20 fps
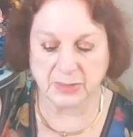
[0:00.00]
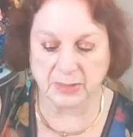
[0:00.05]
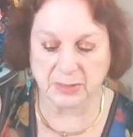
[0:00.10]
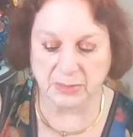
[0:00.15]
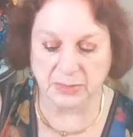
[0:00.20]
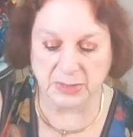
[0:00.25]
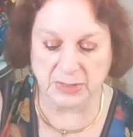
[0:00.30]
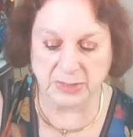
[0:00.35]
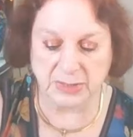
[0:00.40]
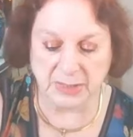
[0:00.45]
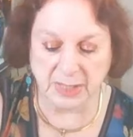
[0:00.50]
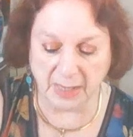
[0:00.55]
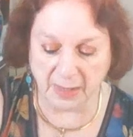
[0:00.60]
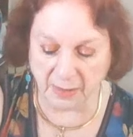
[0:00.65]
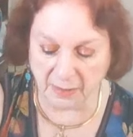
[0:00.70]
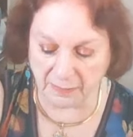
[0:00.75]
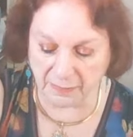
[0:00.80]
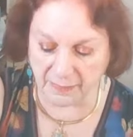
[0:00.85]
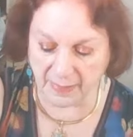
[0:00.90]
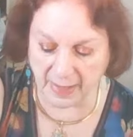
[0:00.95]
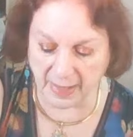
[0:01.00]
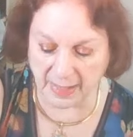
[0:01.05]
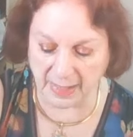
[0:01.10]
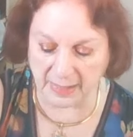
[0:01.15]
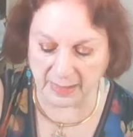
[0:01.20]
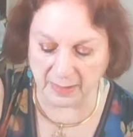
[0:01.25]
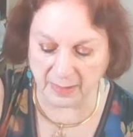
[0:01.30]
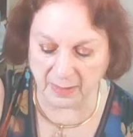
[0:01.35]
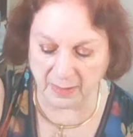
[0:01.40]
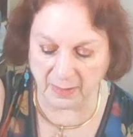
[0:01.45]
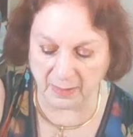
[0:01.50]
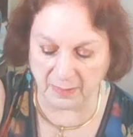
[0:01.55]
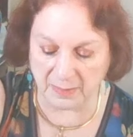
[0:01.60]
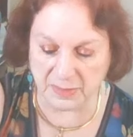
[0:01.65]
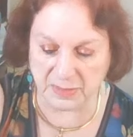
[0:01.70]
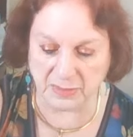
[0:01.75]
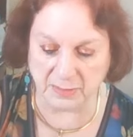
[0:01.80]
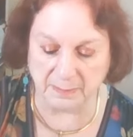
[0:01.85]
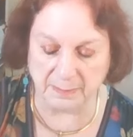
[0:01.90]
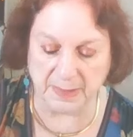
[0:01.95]
she's terrified
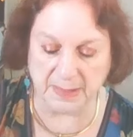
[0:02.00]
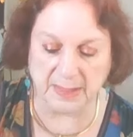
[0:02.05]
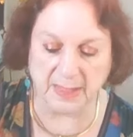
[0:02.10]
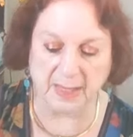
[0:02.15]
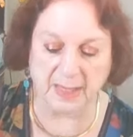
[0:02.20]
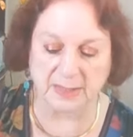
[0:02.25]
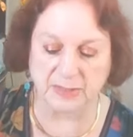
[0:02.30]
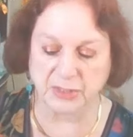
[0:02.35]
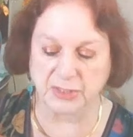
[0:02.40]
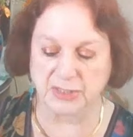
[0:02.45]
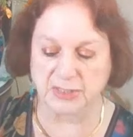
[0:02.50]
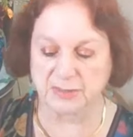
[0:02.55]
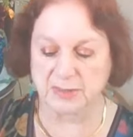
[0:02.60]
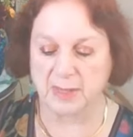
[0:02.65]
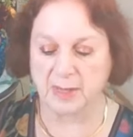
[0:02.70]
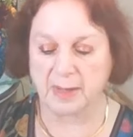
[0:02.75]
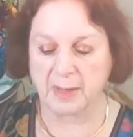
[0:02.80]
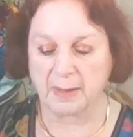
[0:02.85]
also because she's